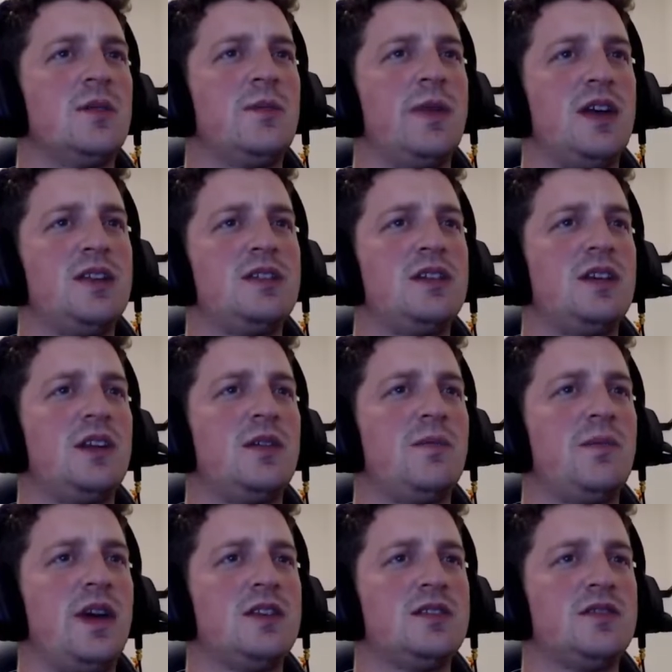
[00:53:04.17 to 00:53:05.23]
basically
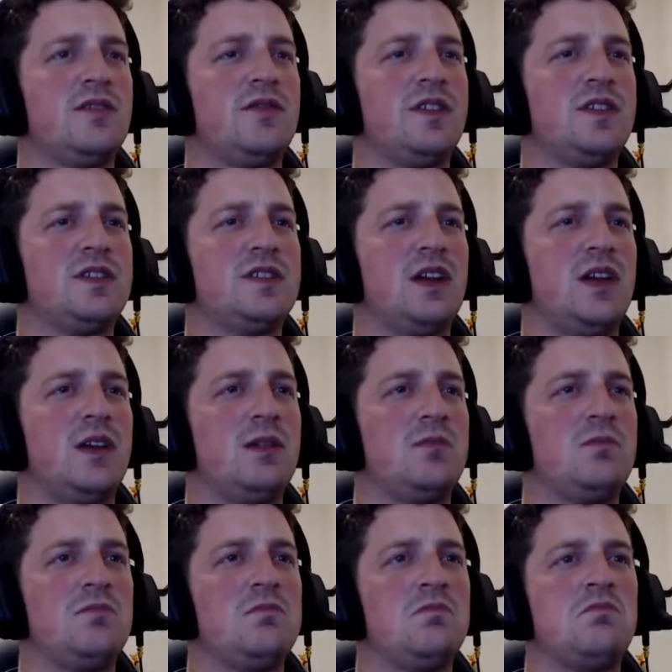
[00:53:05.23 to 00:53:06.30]
based off the
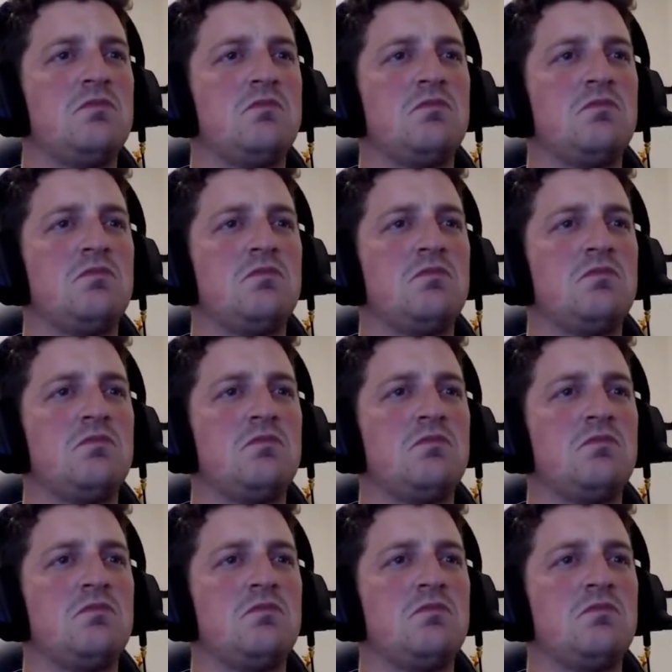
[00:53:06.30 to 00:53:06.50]
same